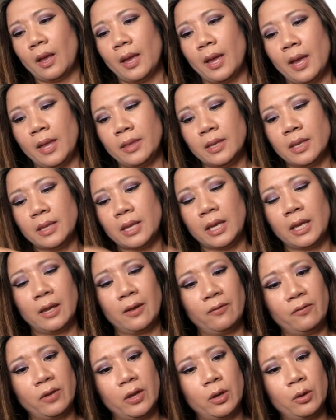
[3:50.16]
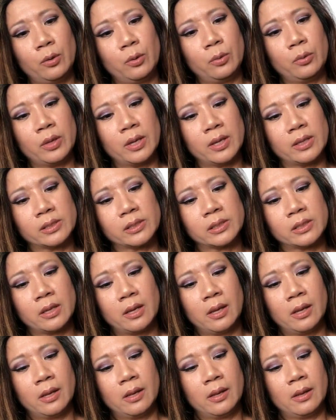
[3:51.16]
And then they give you this
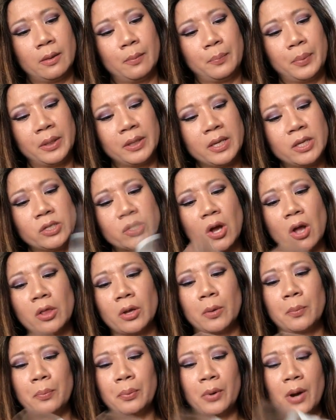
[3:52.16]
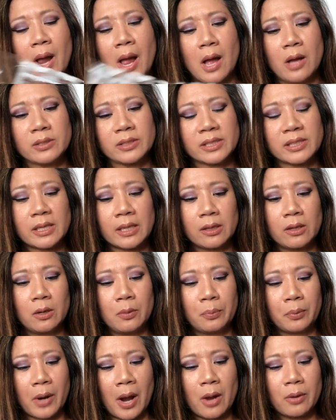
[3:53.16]
$1 billion brows. It's like a
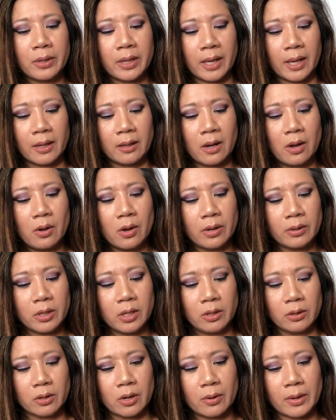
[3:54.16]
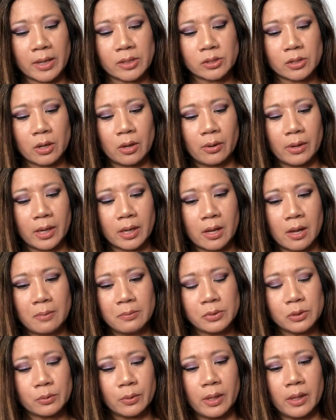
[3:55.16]
little brow kit. Oh, how cute. Okay, so it
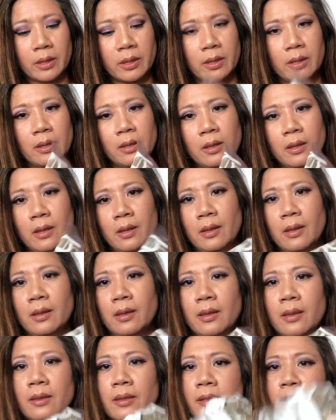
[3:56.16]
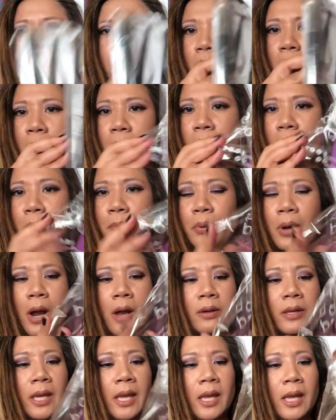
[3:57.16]
comes with this little
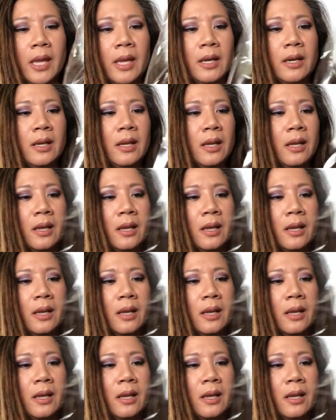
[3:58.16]
brow kit.